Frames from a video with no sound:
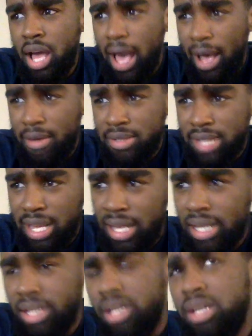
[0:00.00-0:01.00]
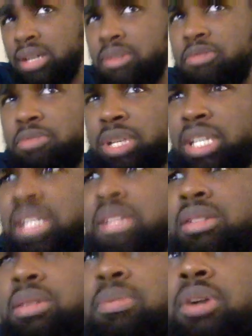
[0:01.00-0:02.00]
outside of
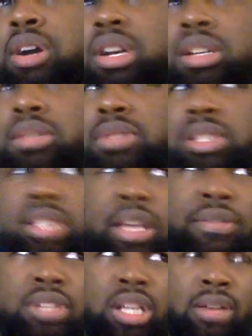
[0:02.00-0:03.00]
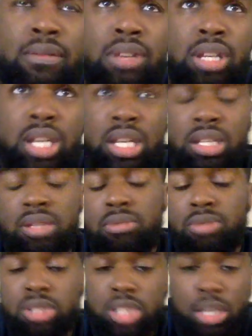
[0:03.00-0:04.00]
being a part of Def Jam Vendetta,
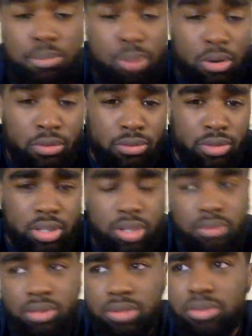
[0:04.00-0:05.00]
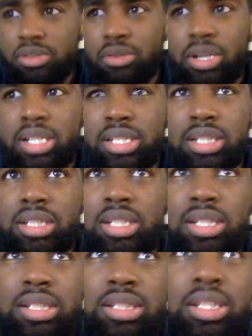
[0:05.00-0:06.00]
which they both were, which was crazy
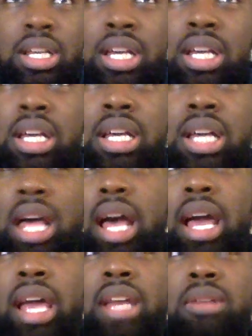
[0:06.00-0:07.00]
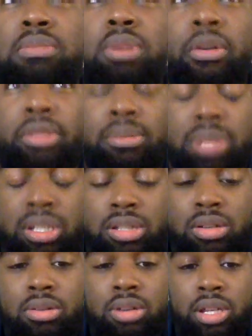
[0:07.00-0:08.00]
because I hated both the niggas
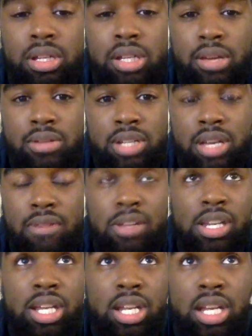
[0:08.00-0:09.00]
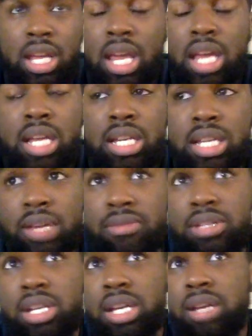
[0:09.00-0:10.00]
on Def Jam Vendetta and Def
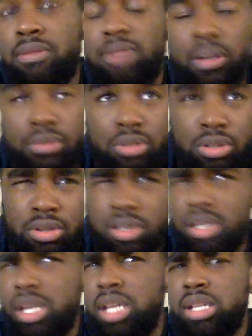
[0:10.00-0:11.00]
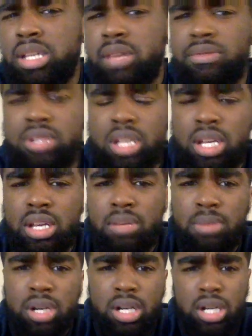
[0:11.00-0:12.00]
Jam Fight for New York and Def
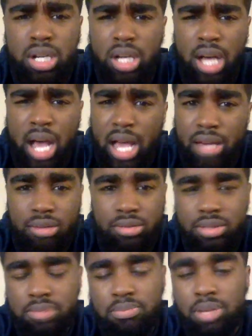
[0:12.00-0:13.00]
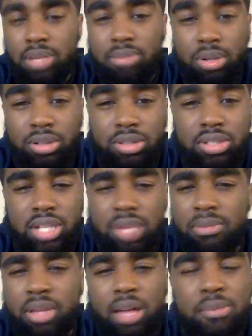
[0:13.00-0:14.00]
Jam Idols. Played both those
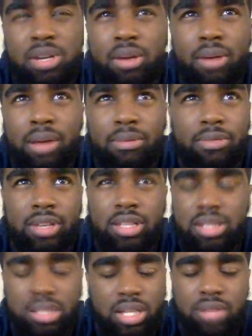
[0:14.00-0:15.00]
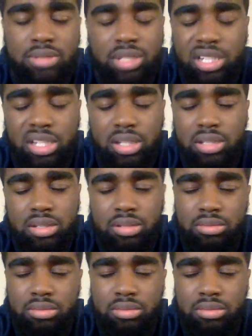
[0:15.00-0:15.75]
games. I've been a rap fan since I was a kid, so